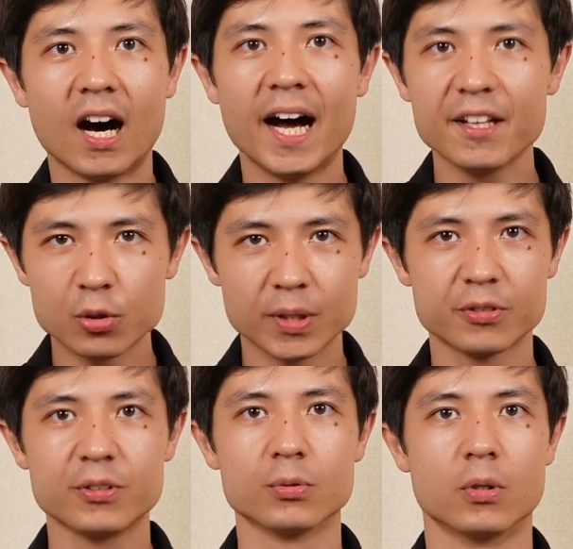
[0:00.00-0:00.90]
I know what
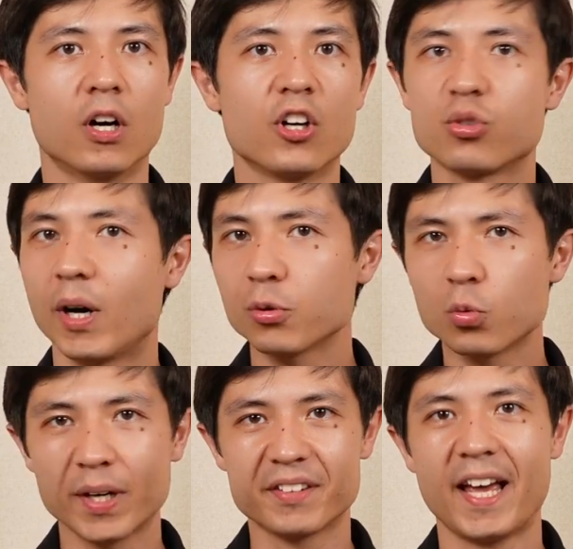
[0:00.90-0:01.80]
to do, so I don't
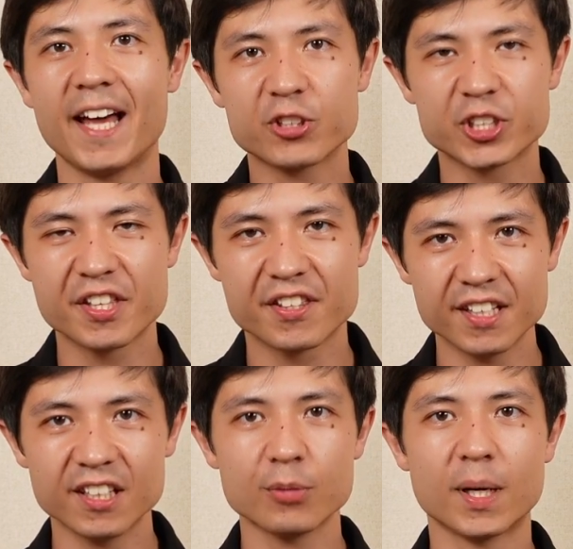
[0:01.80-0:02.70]
waste energy
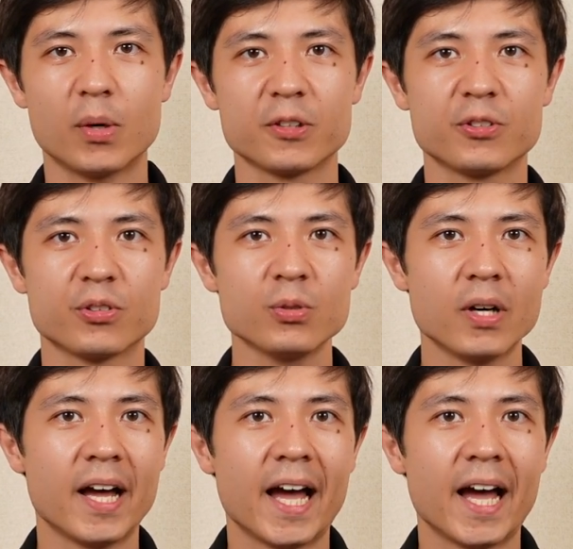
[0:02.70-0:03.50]
thinking about what to do